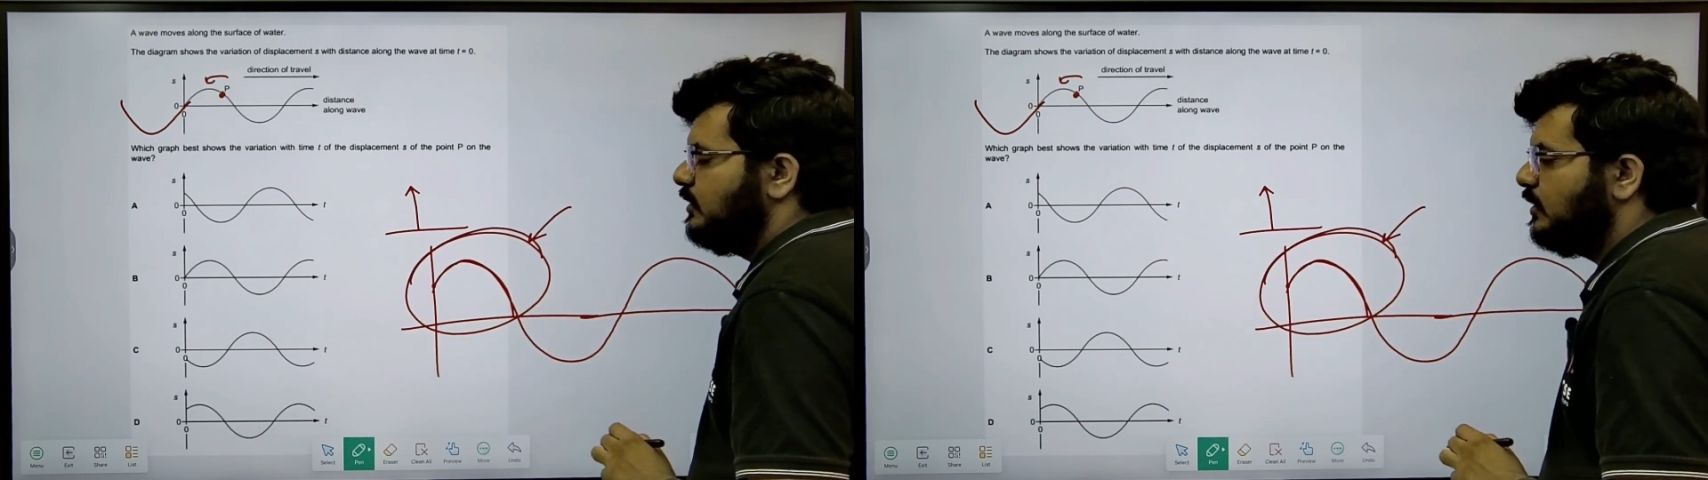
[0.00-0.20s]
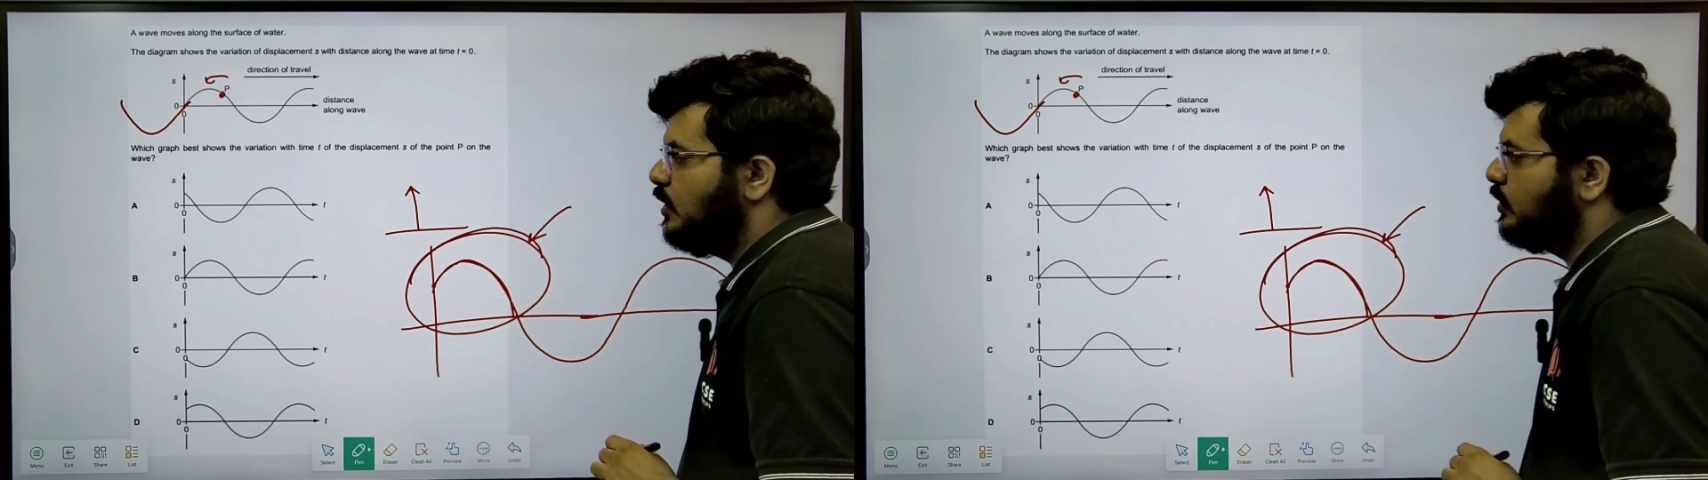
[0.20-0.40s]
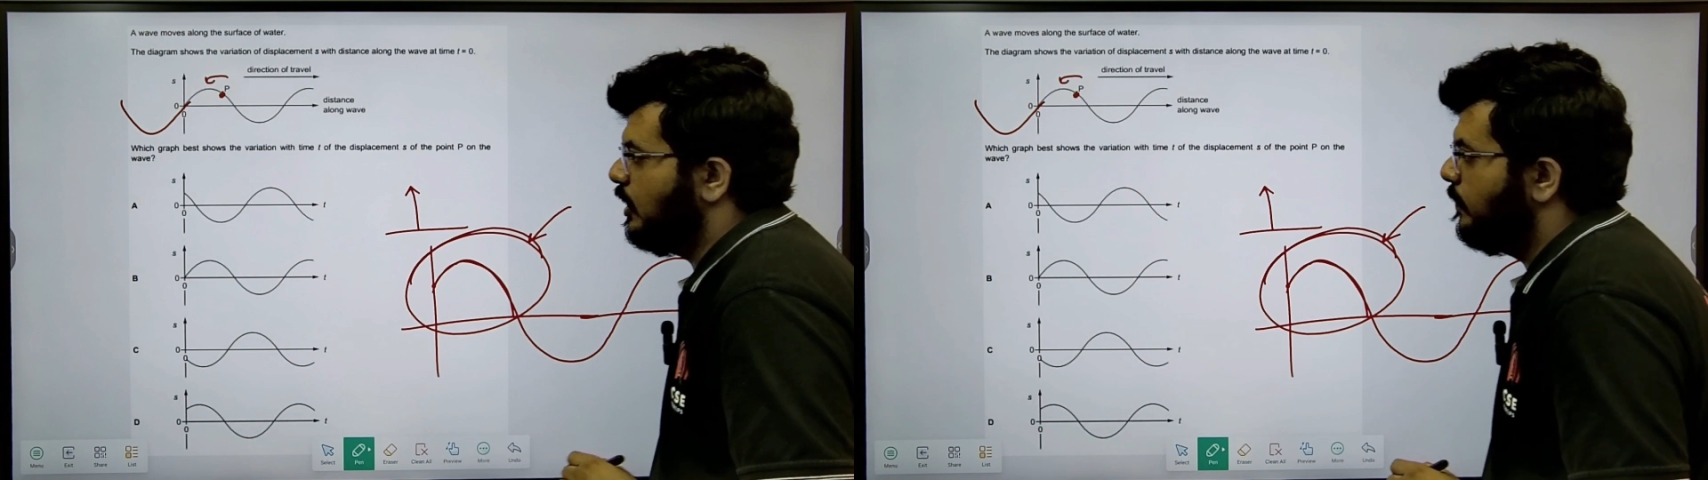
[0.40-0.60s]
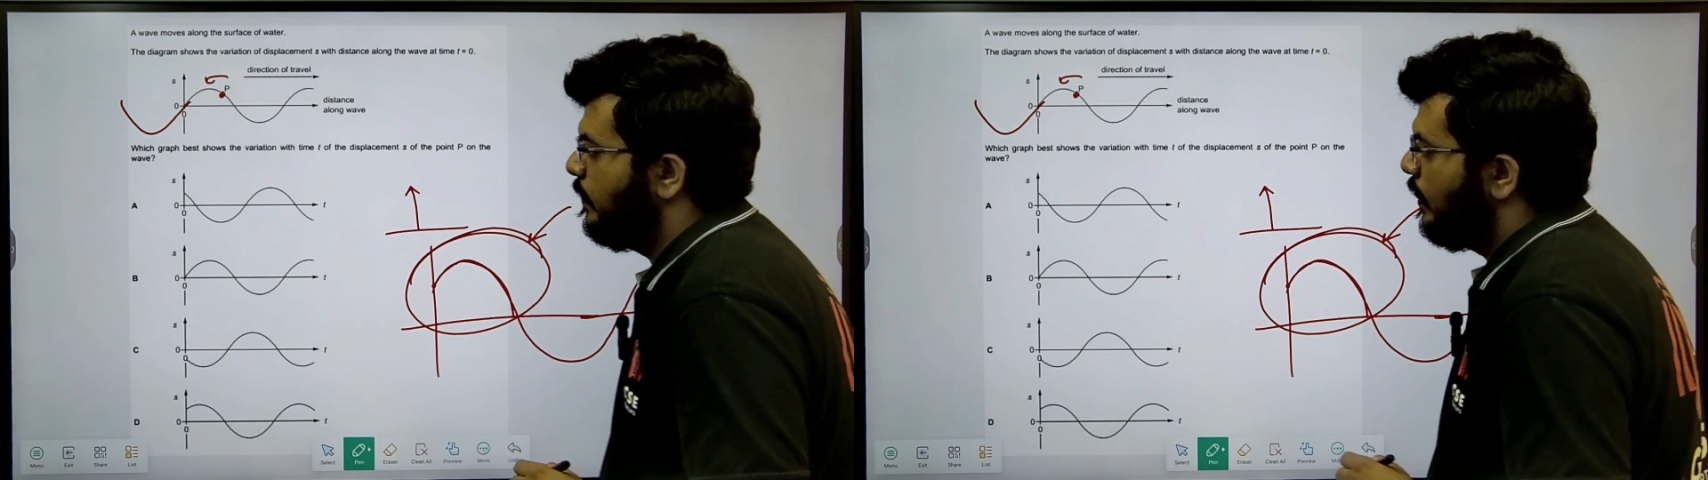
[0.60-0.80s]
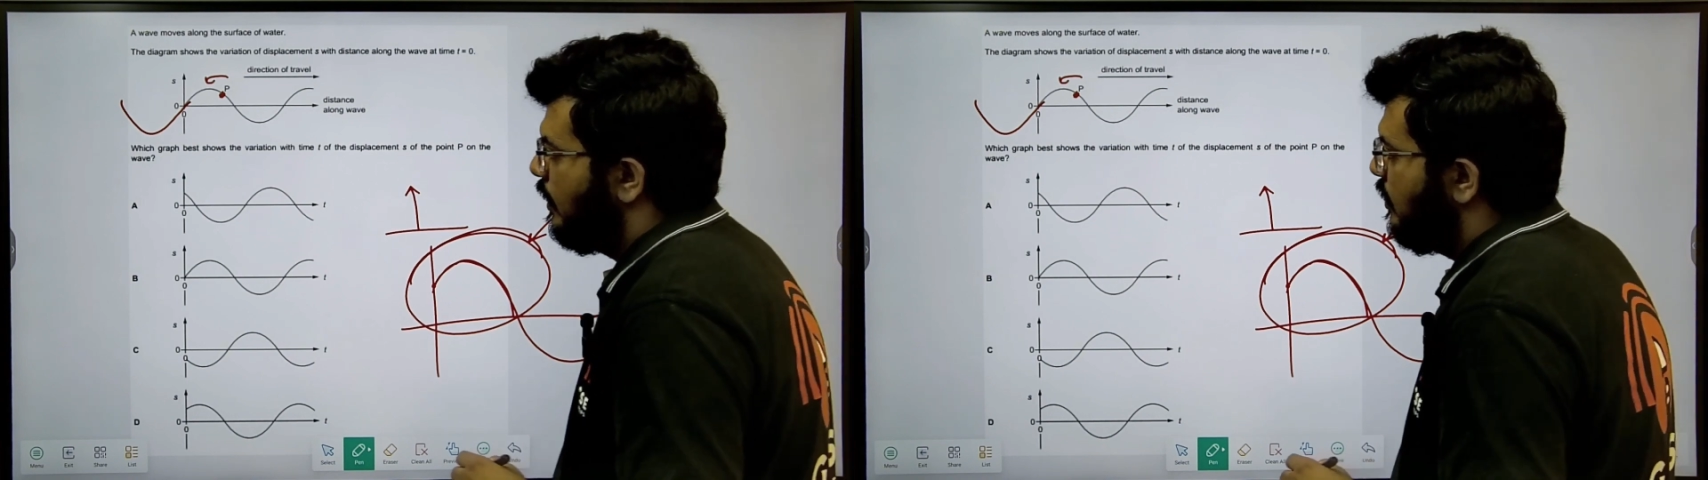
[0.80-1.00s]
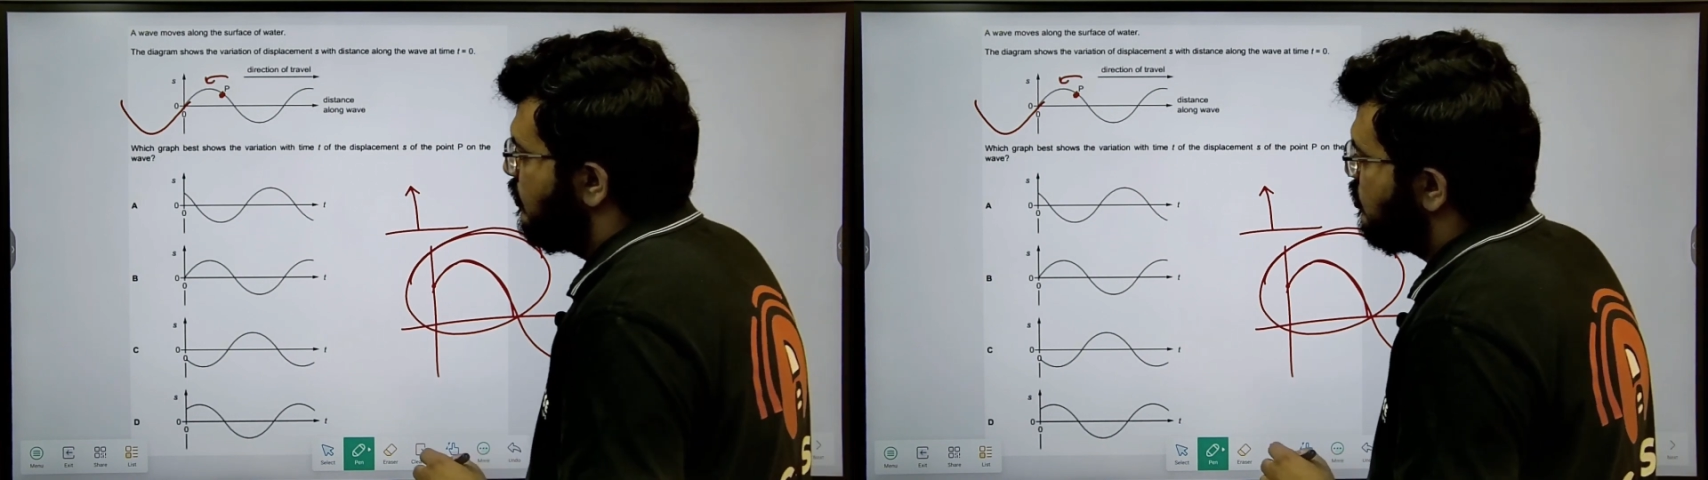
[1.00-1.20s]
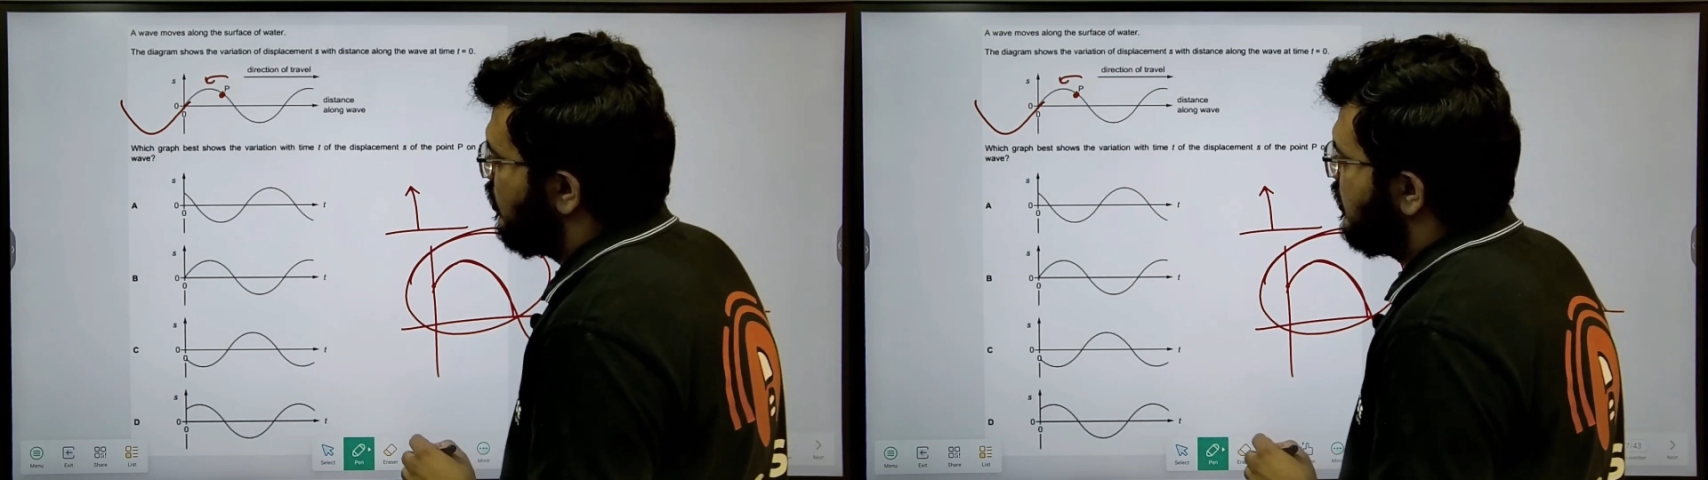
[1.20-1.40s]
Okay. So it